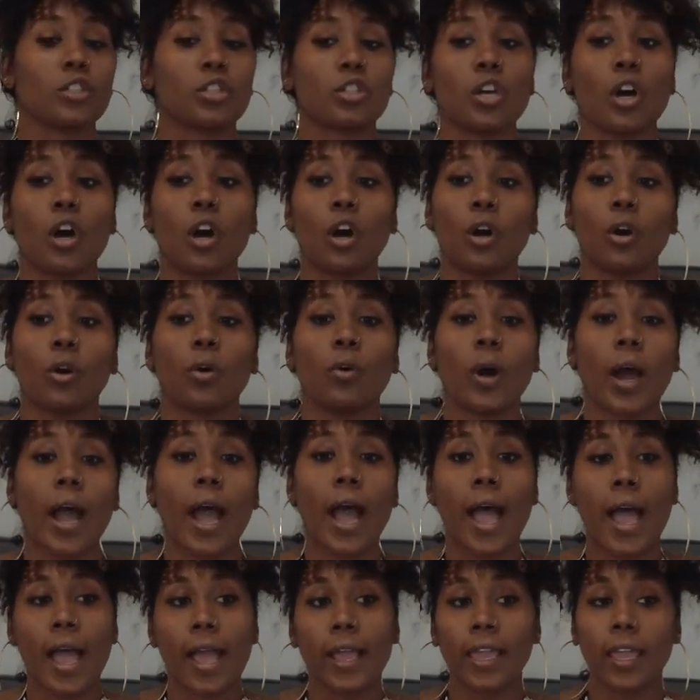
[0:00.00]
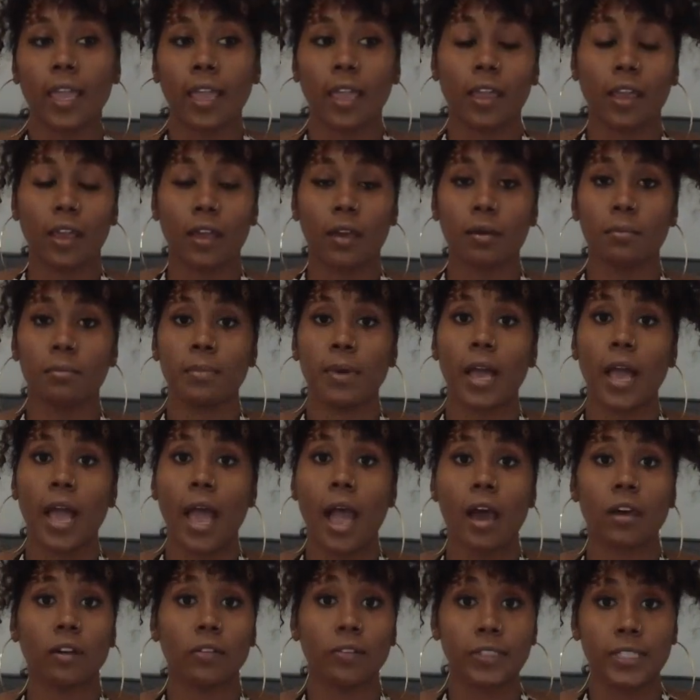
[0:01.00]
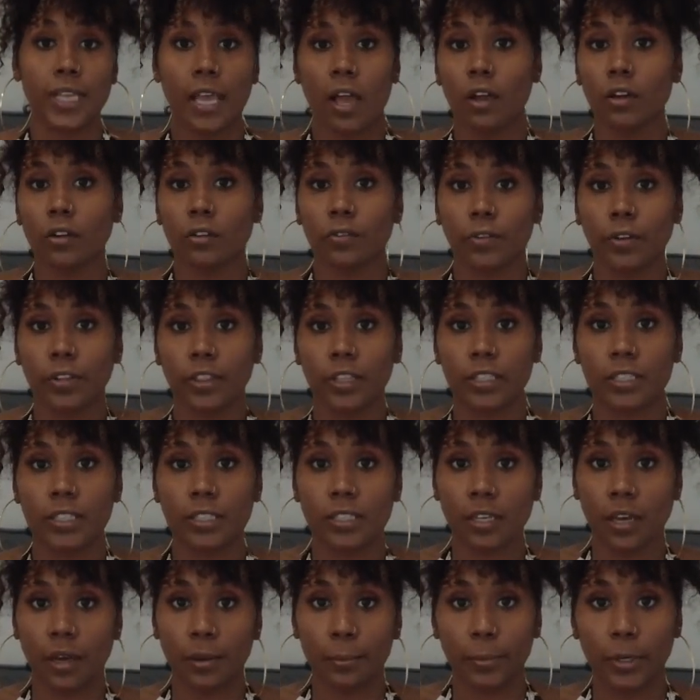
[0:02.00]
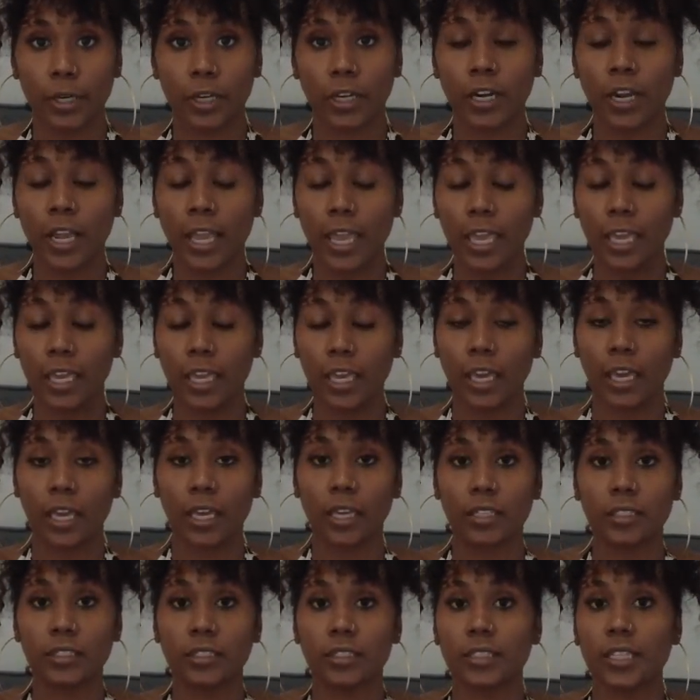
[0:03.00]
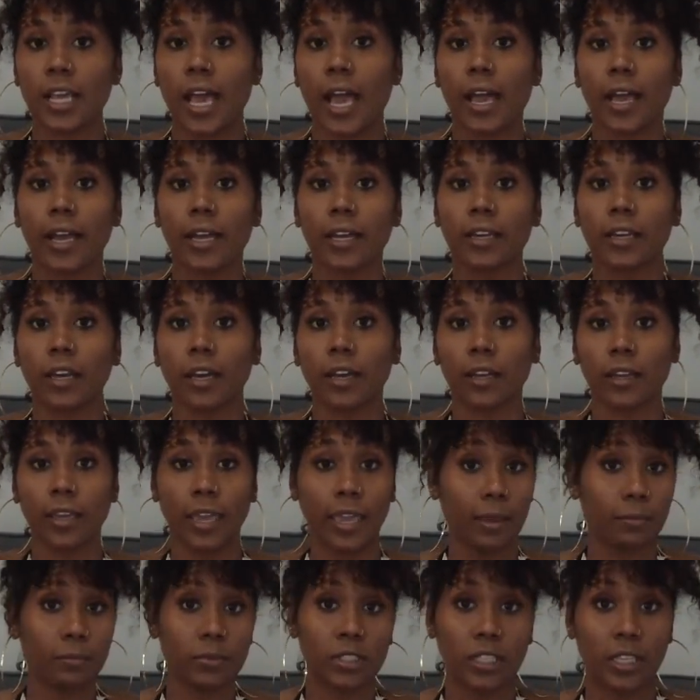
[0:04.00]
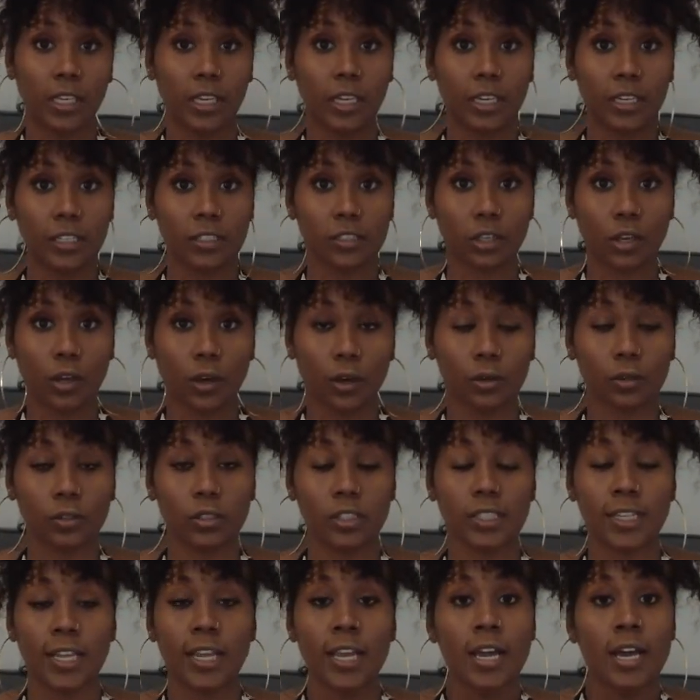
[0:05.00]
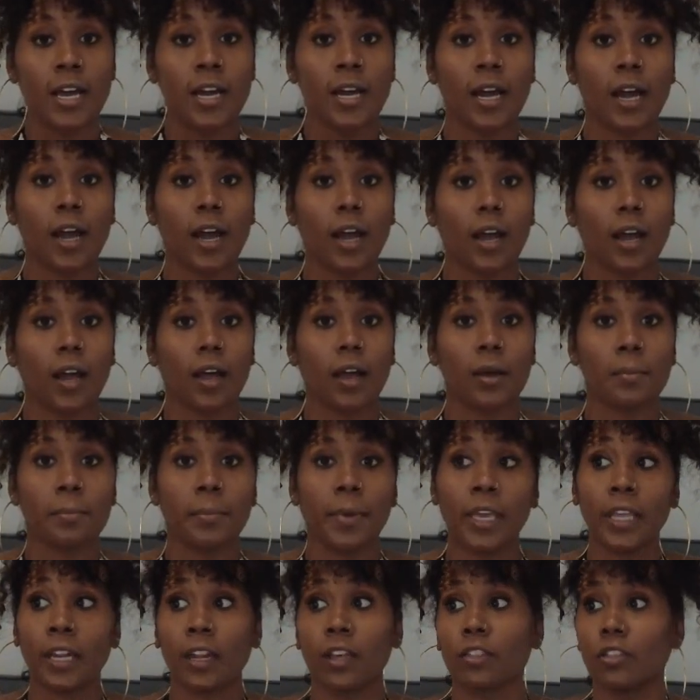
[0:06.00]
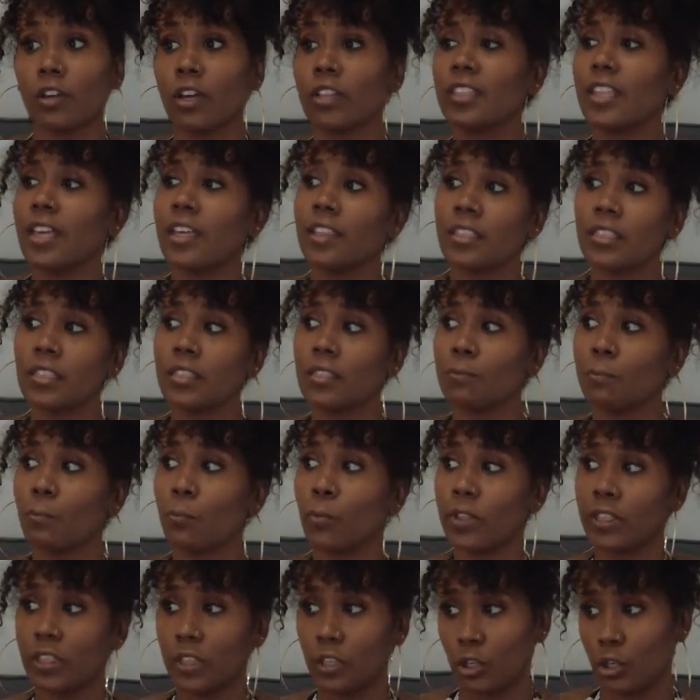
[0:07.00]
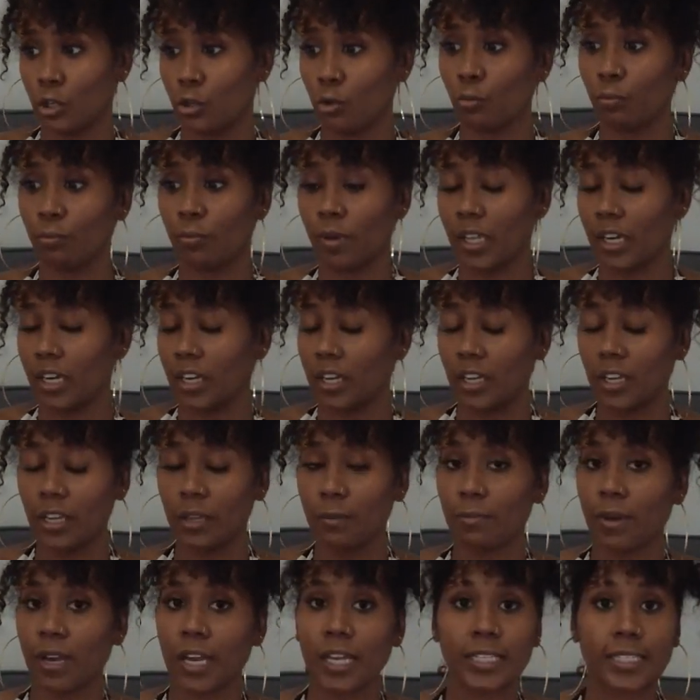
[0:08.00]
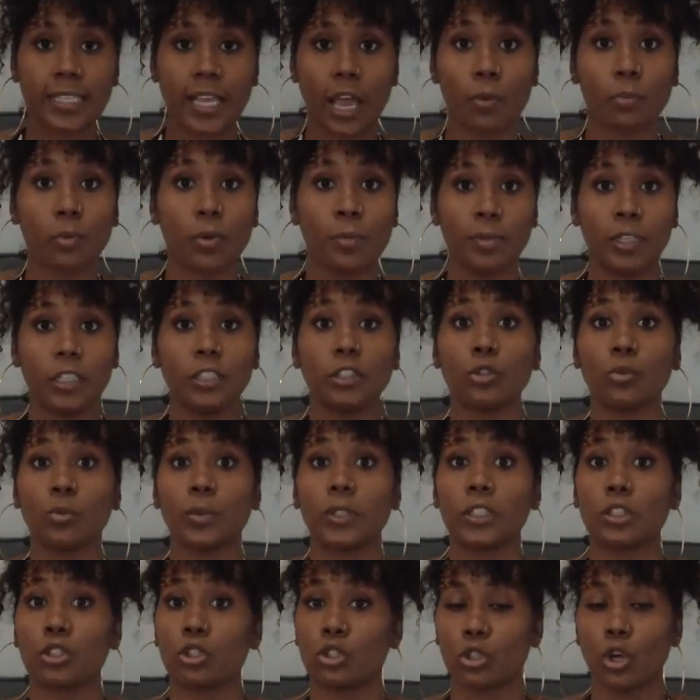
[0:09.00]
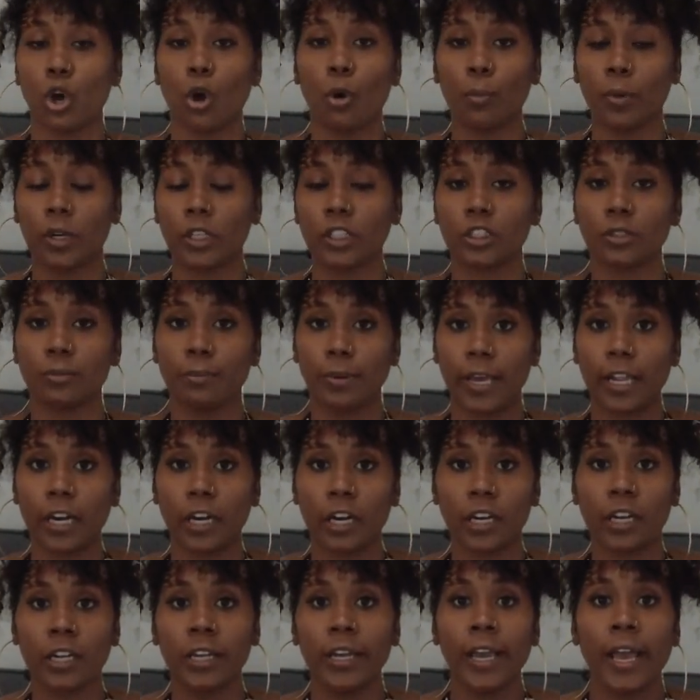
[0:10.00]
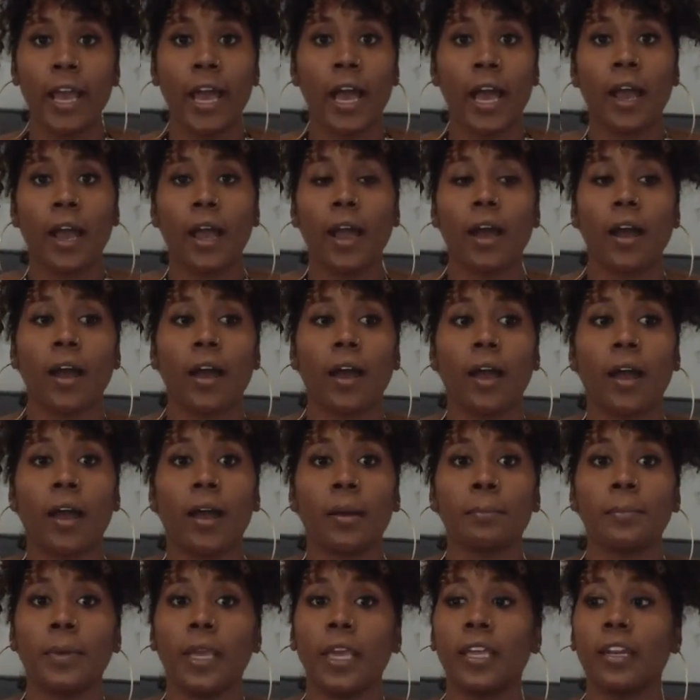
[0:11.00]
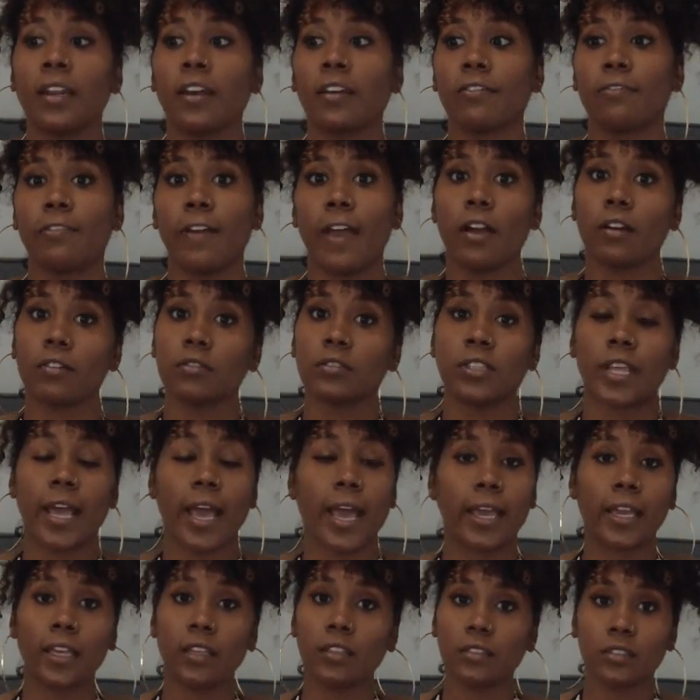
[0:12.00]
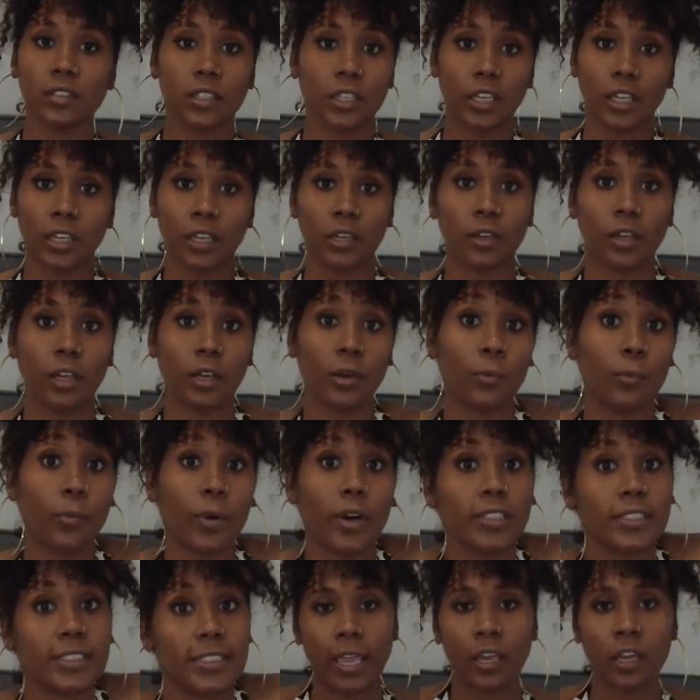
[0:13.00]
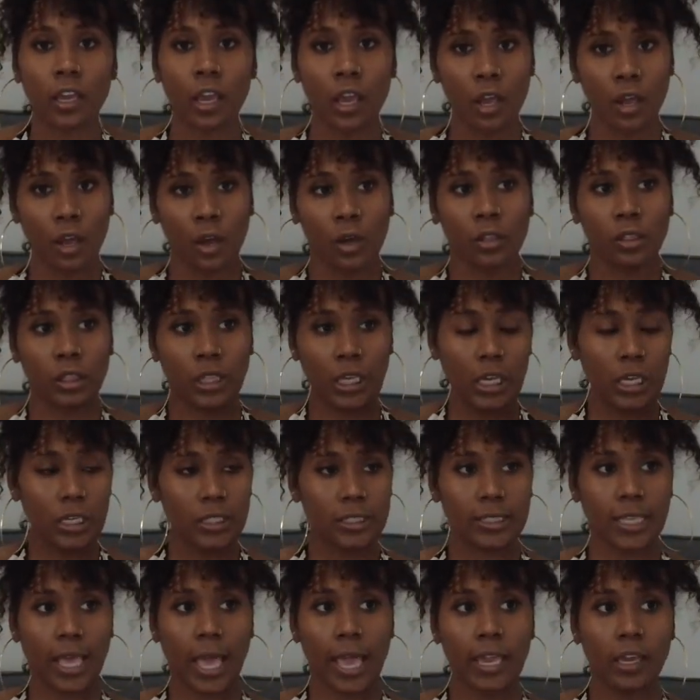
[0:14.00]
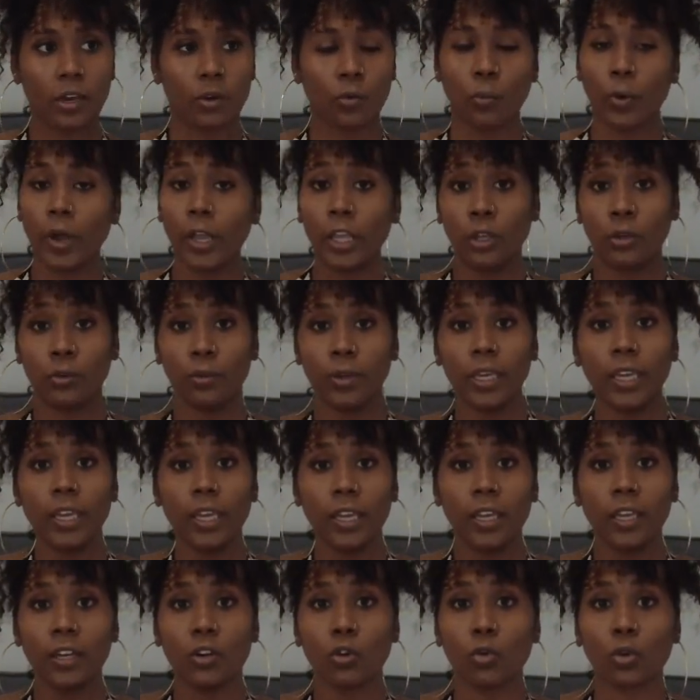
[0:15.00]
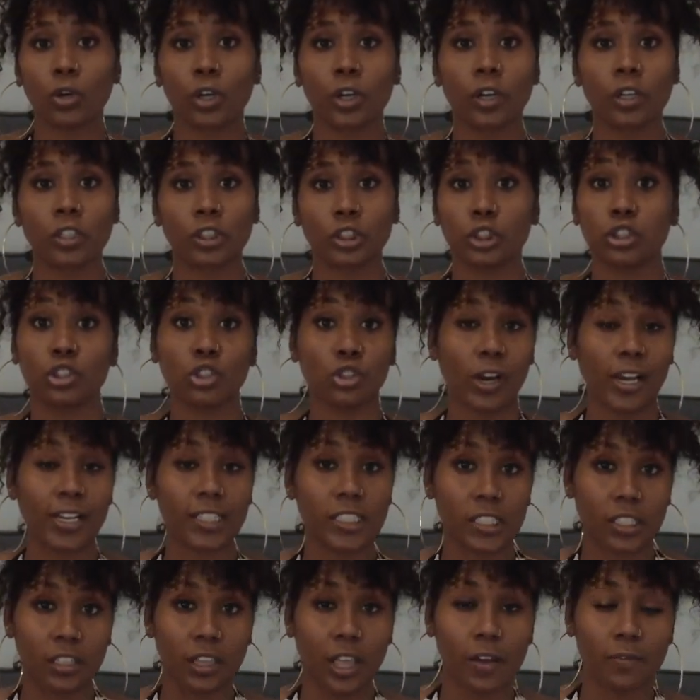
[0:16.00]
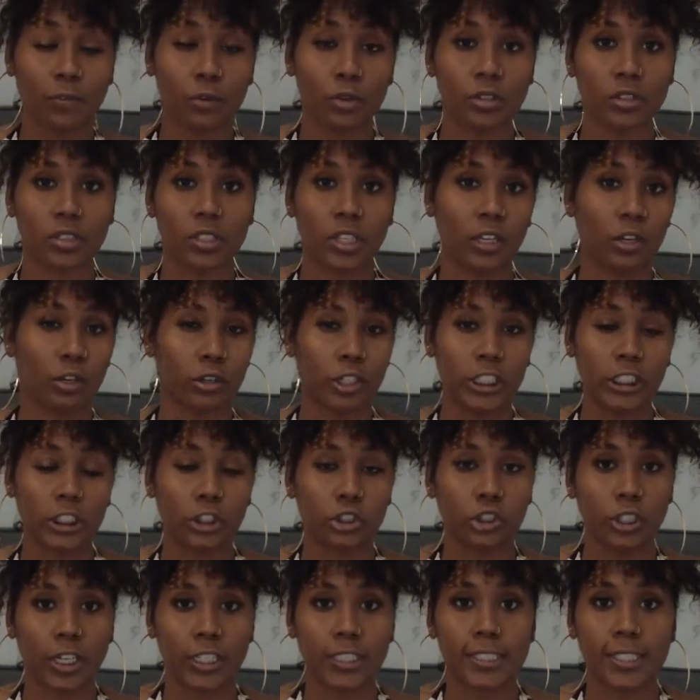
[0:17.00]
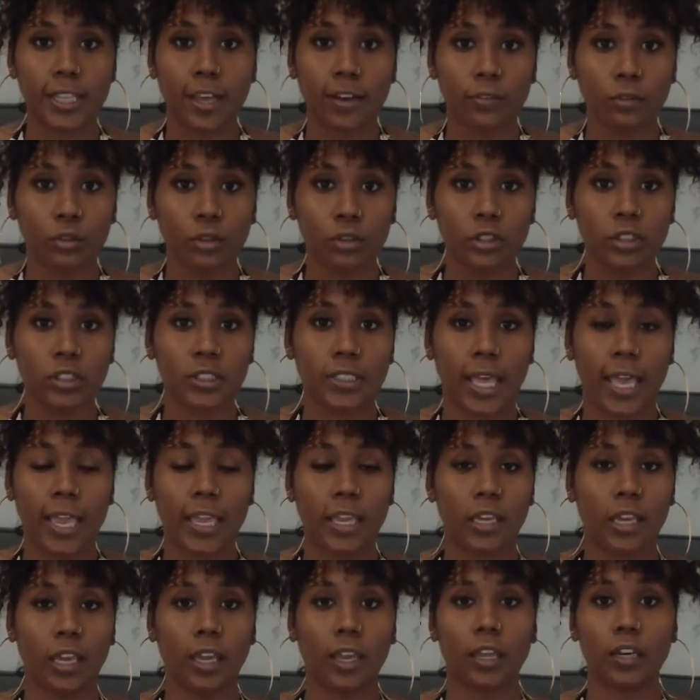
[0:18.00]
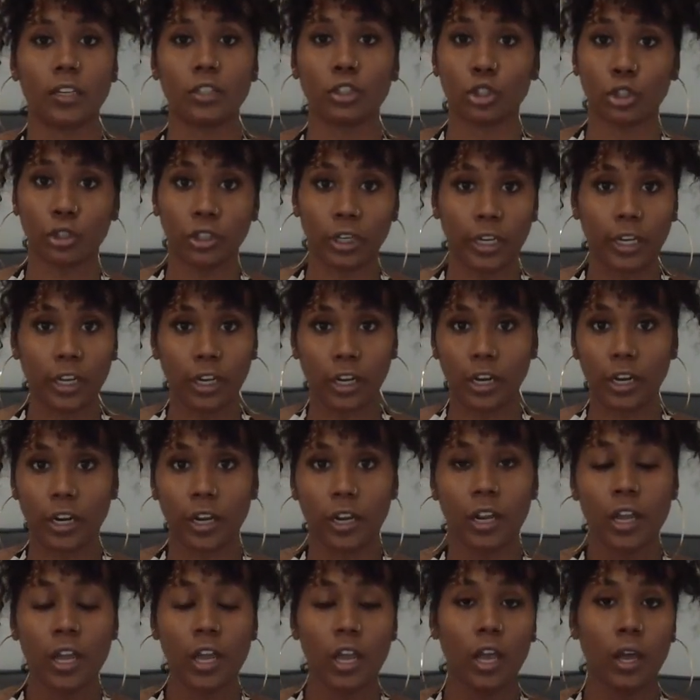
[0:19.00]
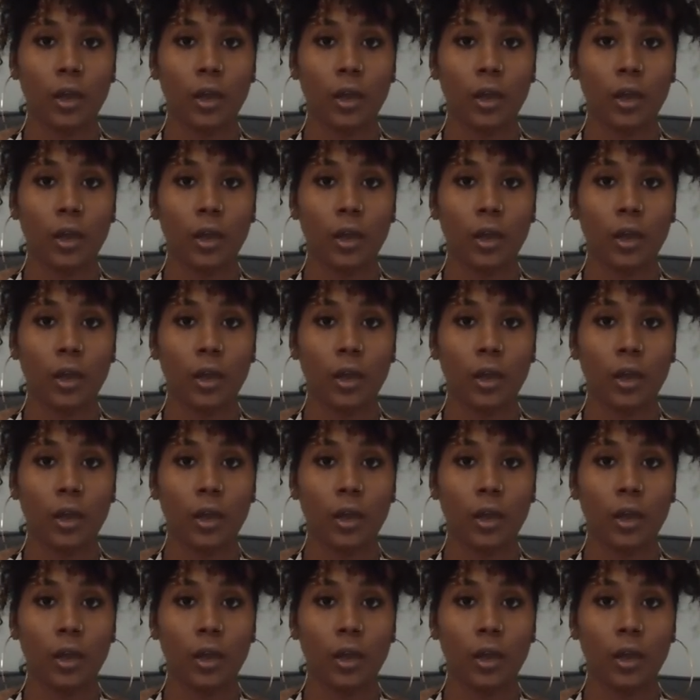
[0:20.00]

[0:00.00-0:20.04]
So I am out of town for the summer, and I came to the East Coast, and I thought that with the humidity, my scalp would be doing so much better, and I found that it was like things like what you eat or stress levels, increased stress levels, like can trigger